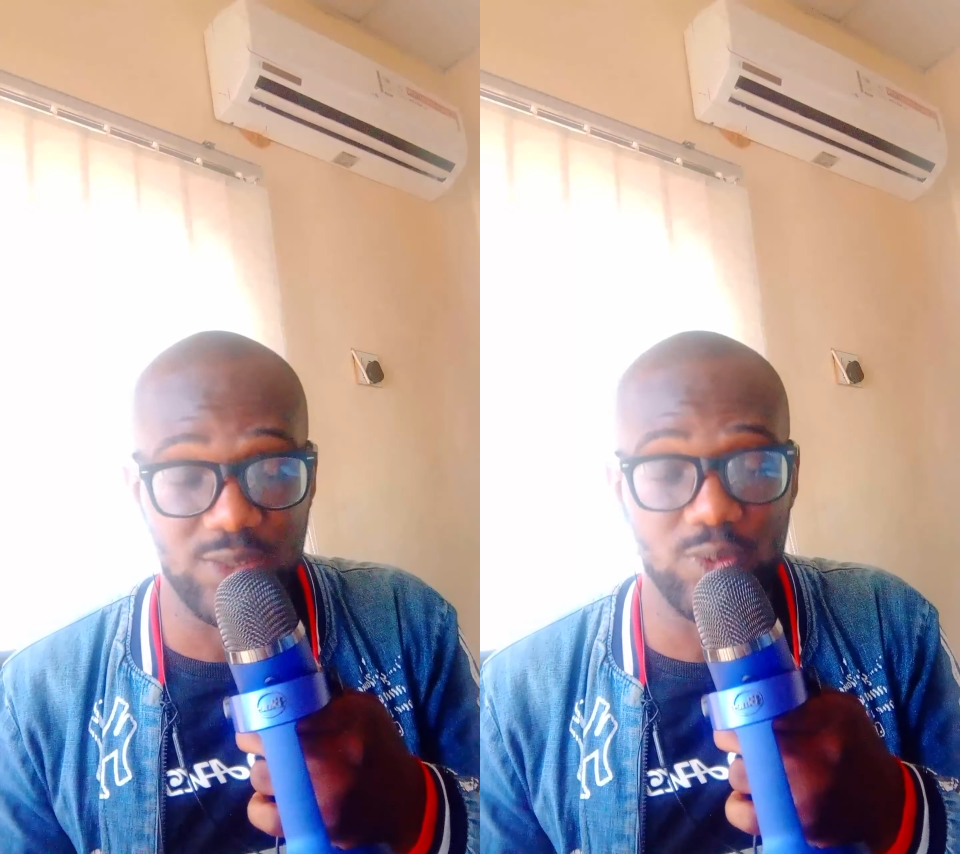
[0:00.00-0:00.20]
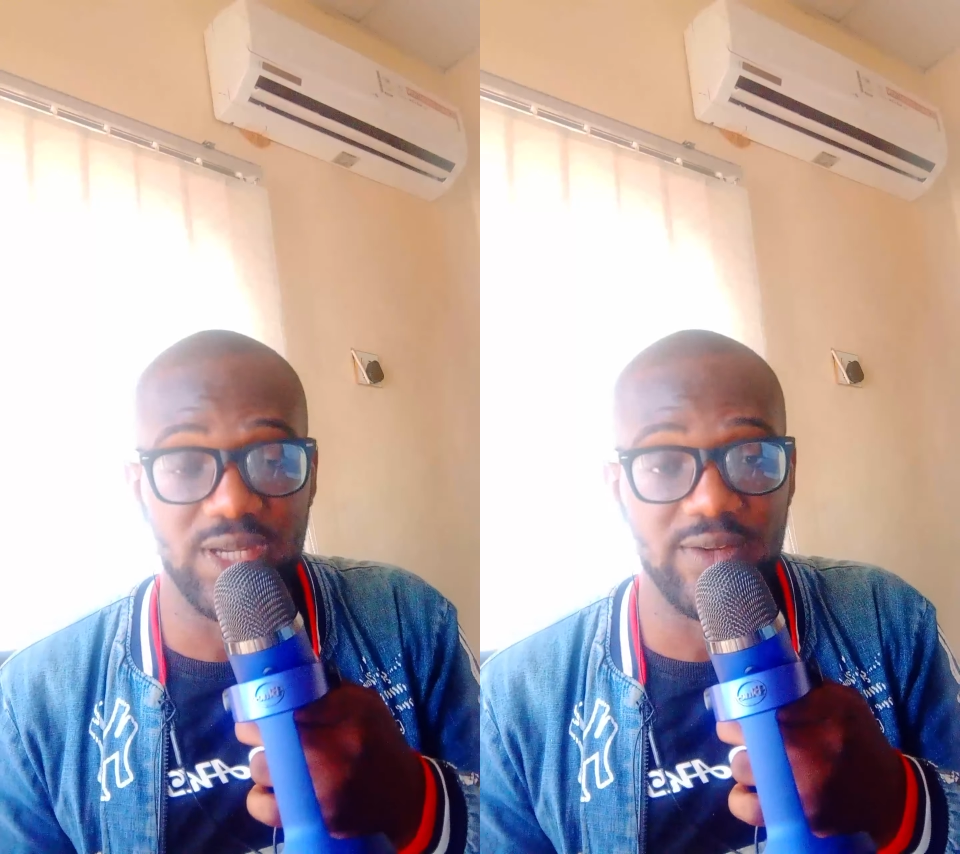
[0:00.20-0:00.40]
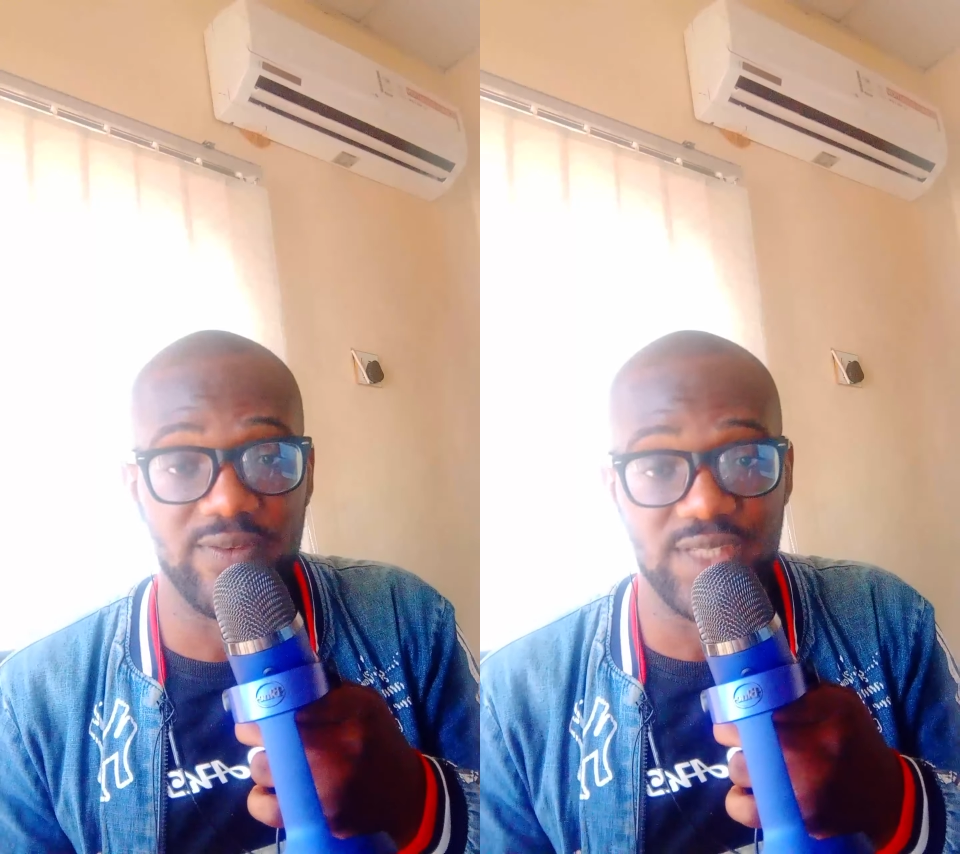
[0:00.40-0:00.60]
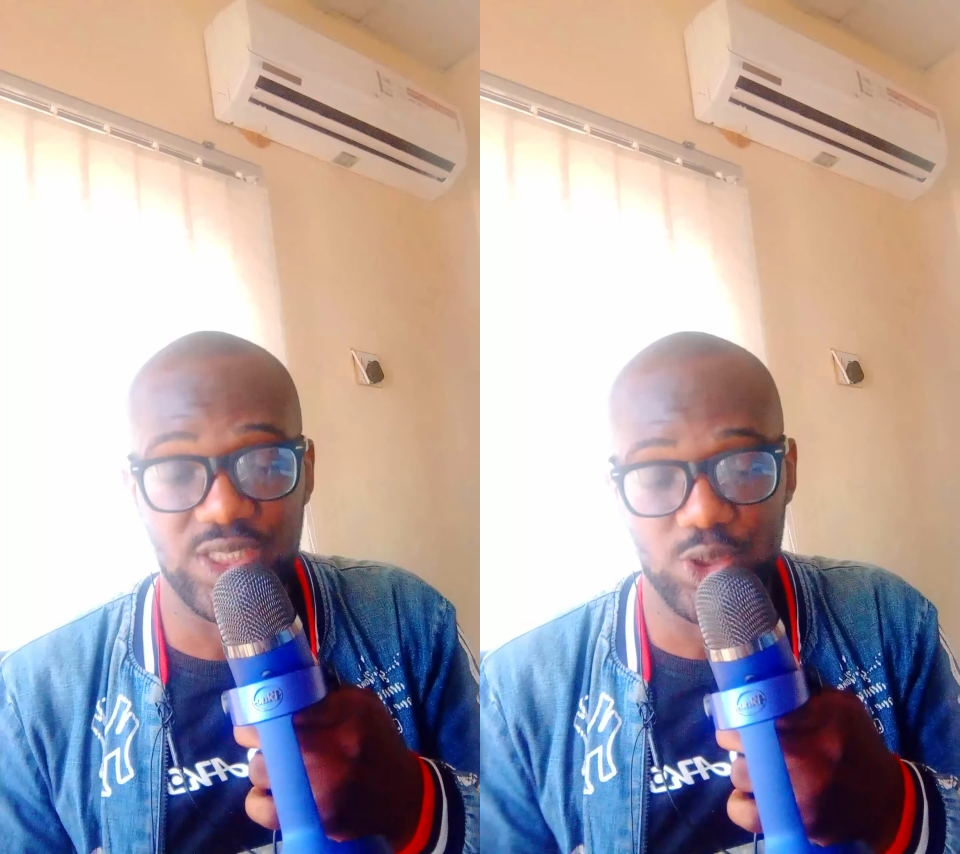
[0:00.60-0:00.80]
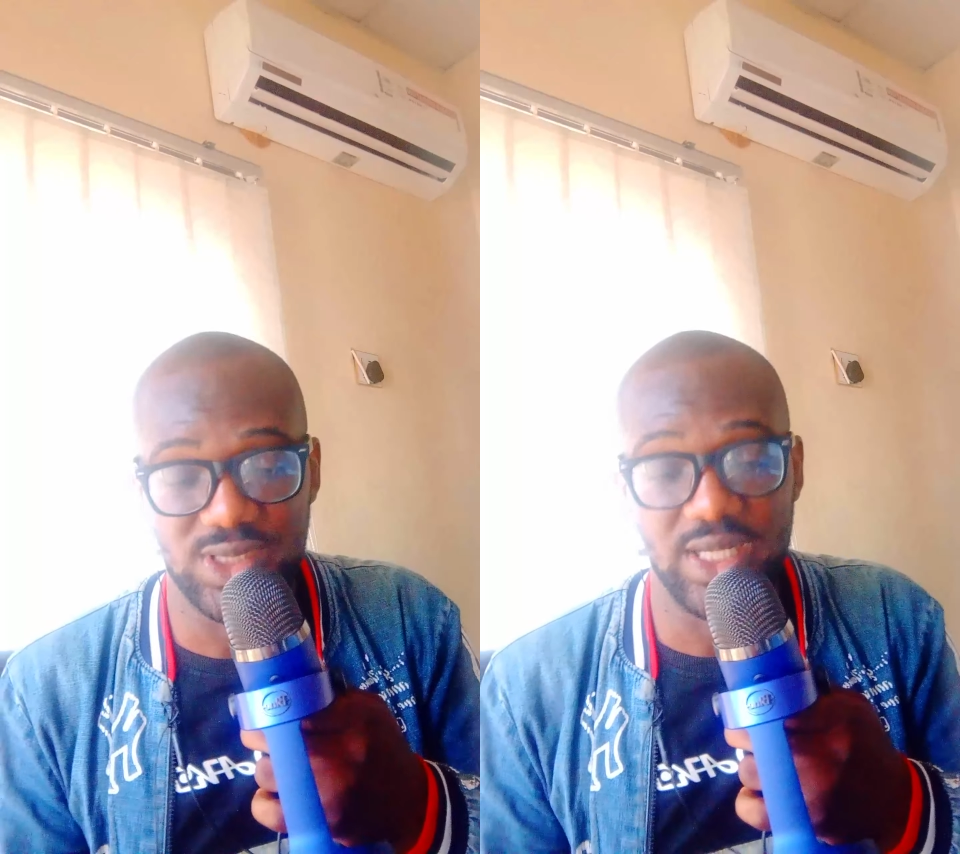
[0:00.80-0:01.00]
they would have if
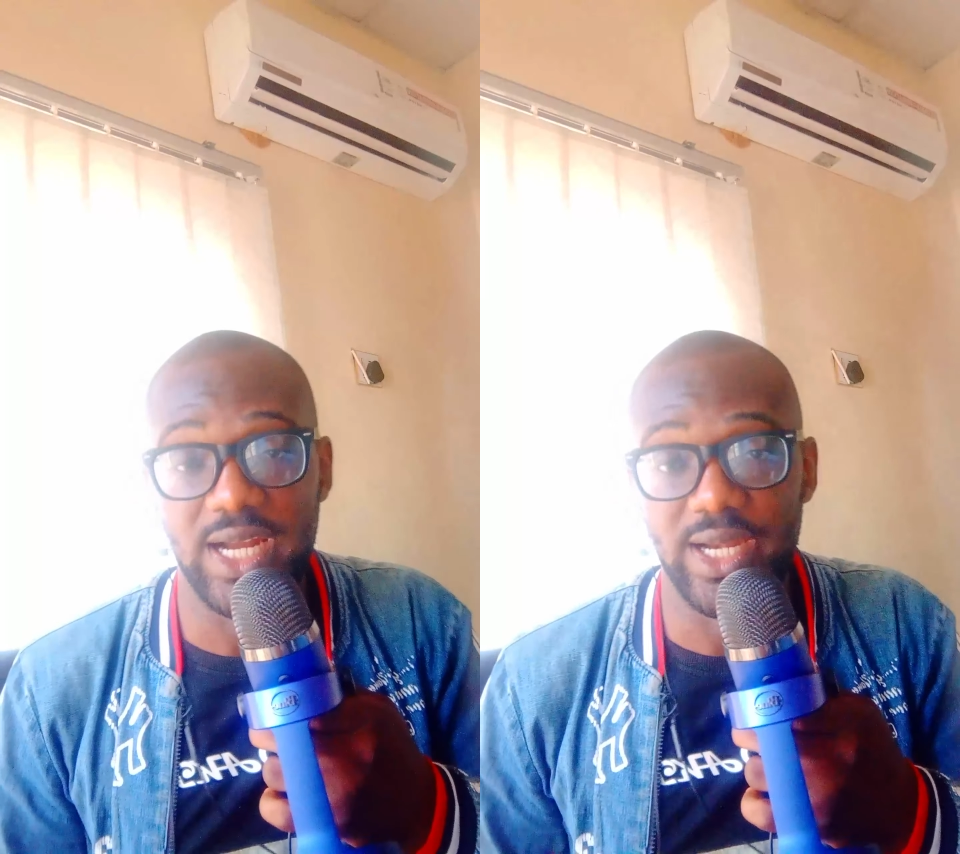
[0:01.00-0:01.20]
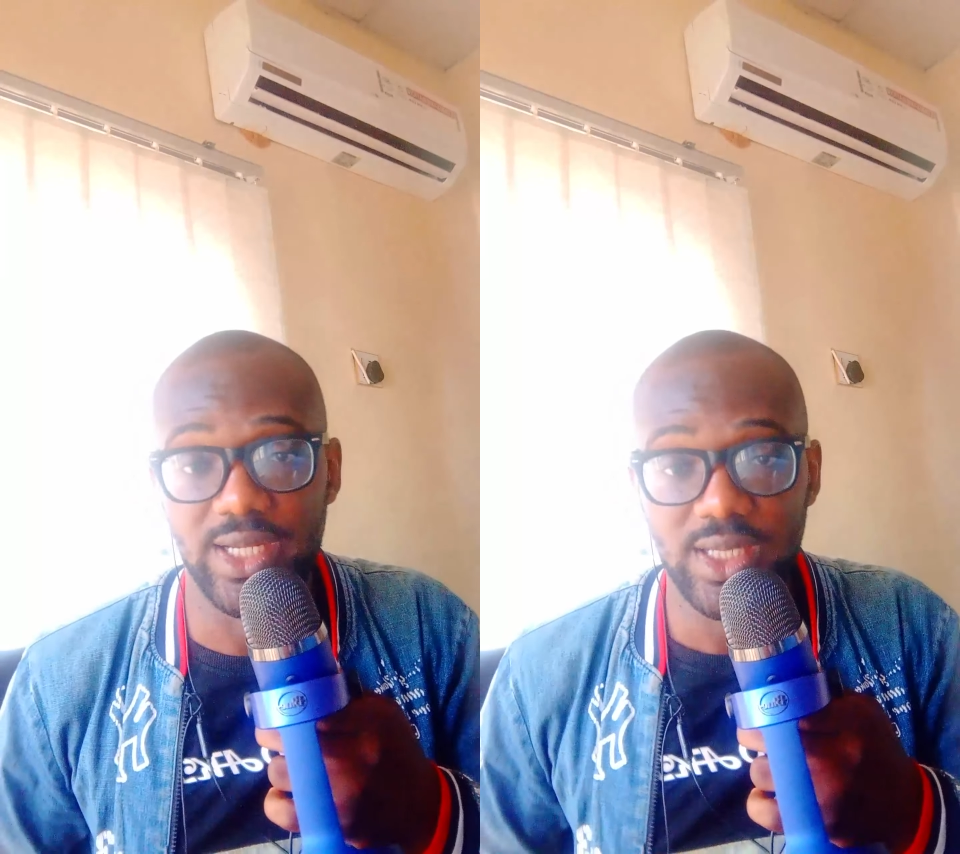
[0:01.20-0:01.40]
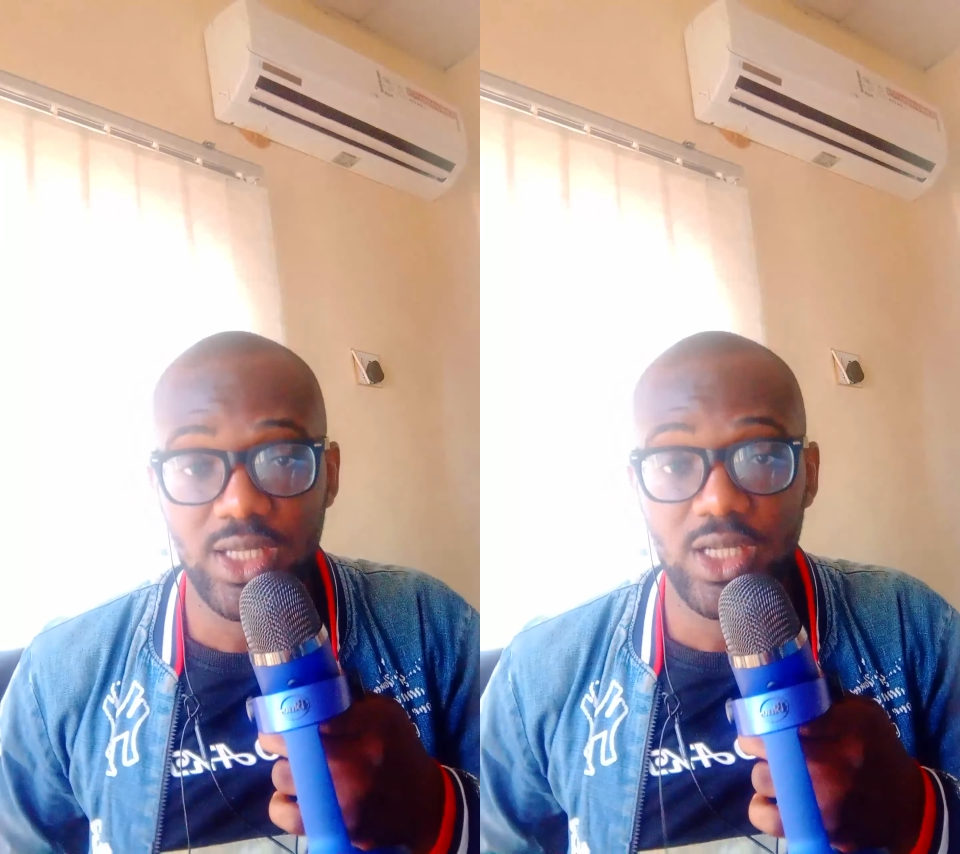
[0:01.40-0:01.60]
they just carry